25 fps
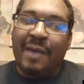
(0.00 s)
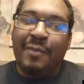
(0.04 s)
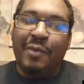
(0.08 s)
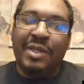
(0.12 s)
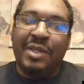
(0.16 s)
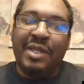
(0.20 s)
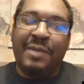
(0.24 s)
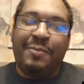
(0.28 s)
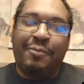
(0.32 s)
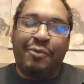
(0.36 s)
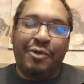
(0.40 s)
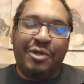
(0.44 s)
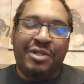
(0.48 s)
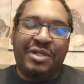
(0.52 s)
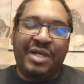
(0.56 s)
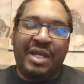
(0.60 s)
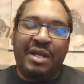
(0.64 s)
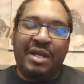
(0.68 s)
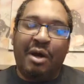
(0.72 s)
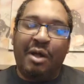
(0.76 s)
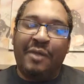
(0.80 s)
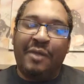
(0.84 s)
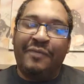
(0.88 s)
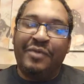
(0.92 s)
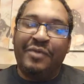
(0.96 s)
really appreciate
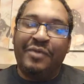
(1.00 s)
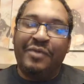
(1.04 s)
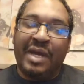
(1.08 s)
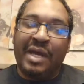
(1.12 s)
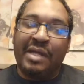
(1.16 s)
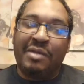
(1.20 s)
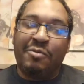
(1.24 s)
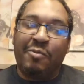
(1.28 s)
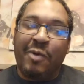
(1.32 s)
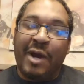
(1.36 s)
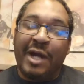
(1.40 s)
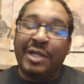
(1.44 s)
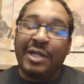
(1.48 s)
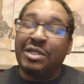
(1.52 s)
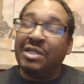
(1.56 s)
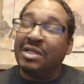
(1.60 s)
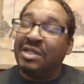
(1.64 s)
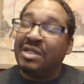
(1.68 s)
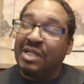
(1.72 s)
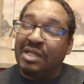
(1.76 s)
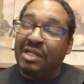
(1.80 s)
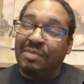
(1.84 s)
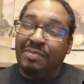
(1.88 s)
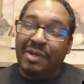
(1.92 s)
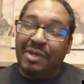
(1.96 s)
all of you guys watching,
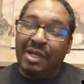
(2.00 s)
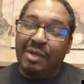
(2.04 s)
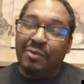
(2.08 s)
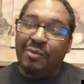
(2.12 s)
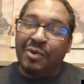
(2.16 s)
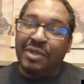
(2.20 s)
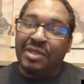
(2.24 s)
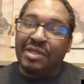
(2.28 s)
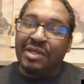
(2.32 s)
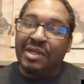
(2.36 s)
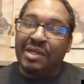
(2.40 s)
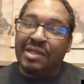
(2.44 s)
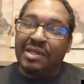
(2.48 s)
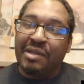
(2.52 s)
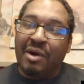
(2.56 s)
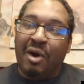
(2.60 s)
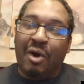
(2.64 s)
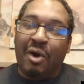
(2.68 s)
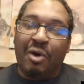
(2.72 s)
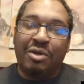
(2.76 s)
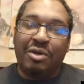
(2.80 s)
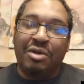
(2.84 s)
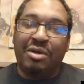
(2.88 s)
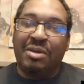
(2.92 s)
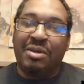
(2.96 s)
just being with us
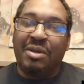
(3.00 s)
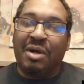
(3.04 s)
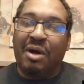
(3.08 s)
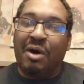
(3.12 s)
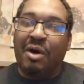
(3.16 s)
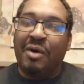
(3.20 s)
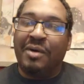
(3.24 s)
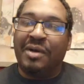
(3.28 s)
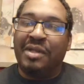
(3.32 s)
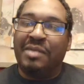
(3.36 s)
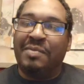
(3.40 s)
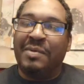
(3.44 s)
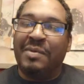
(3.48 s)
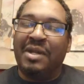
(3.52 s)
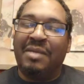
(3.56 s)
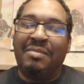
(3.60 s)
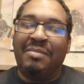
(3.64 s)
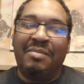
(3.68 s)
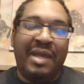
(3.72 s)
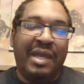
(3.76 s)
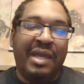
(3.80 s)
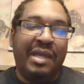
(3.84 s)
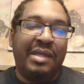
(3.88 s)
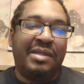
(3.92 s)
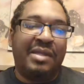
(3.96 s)
all year long. It's been
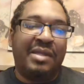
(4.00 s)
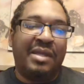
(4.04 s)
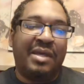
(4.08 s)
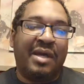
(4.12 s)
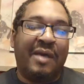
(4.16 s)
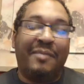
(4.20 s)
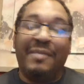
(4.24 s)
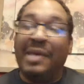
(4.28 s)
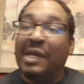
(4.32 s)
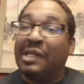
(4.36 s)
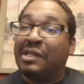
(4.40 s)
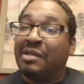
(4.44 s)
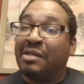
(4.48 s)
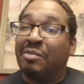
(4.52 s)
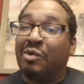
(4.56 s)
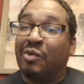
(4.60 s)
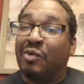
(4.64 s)
amazing. I made some